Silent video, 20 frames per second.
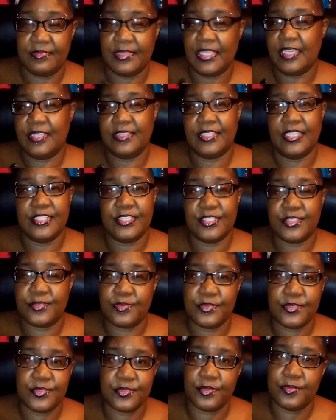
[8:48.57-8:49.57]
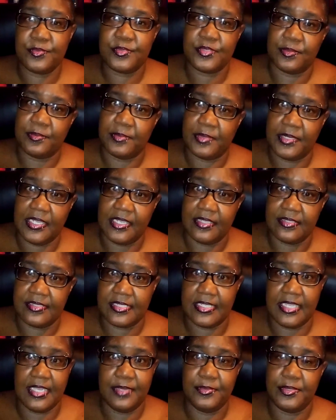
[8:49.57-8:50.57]
that just would screw someone
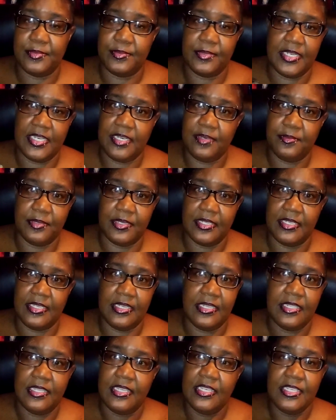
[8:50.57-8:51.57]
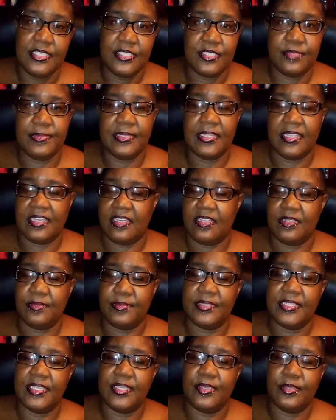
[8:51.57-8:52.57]
else. And I wouldn't want anyone to be like, I don't
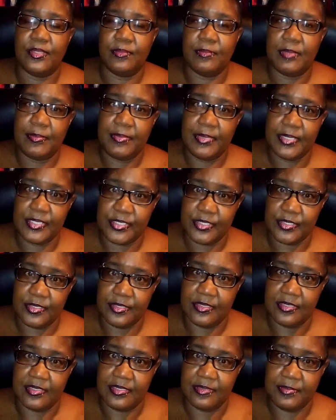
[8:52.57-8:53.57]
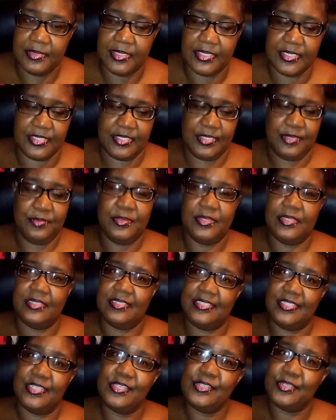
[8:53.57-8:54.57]
want that girl in my picture because I don't want
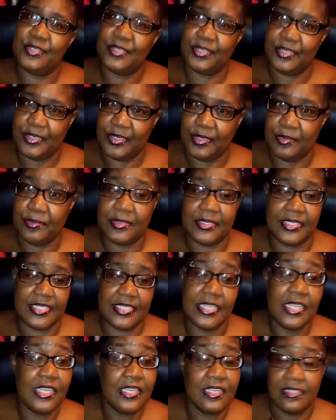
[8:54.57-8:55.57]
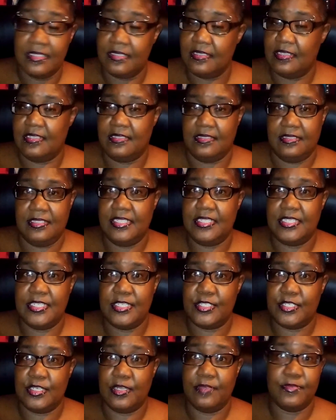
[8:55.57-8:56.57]
attention on her. I want the
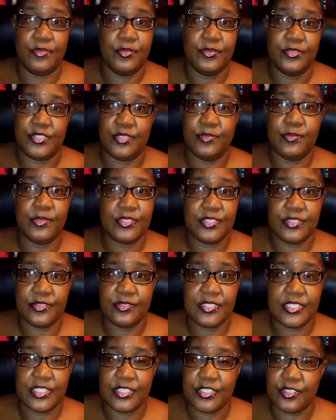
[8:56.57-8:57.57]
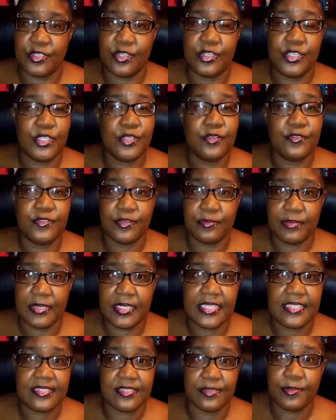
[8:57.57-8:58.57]
attention on, of course, you want your attention on you if you're
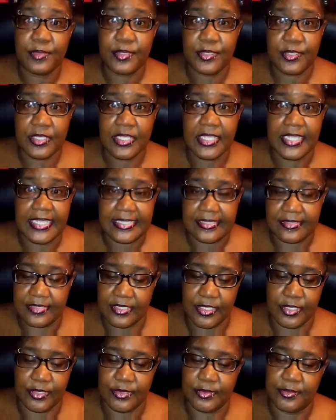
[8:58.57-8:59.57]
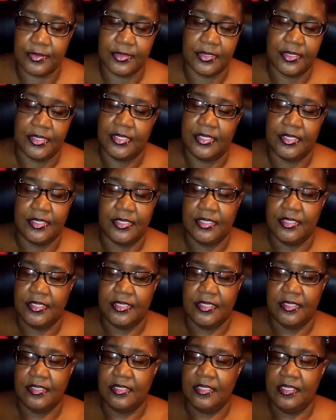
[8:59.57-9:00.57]
meeting someone you like. So
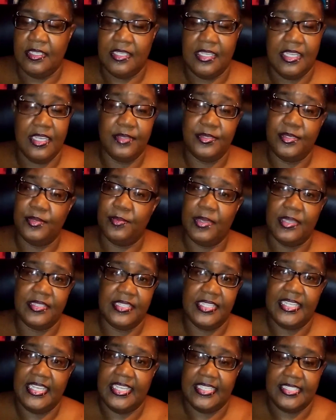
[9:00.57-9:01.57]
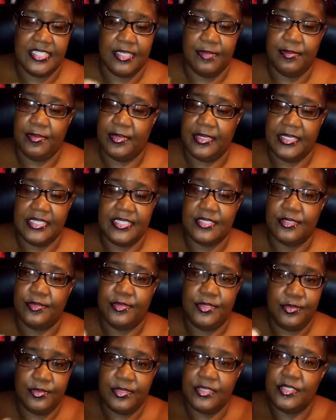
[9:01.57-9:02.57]
I don't know why they can't separate it so
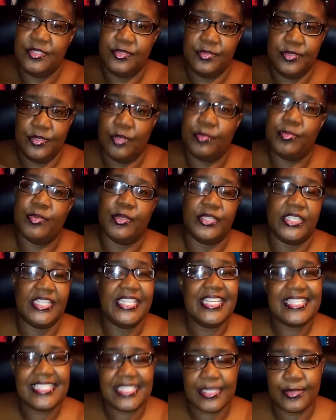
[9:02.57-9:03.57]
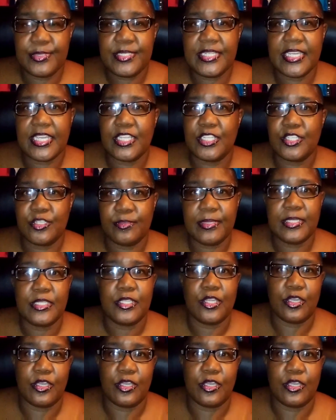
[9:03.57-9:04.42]
you could do your party. Yes, it would take a little bit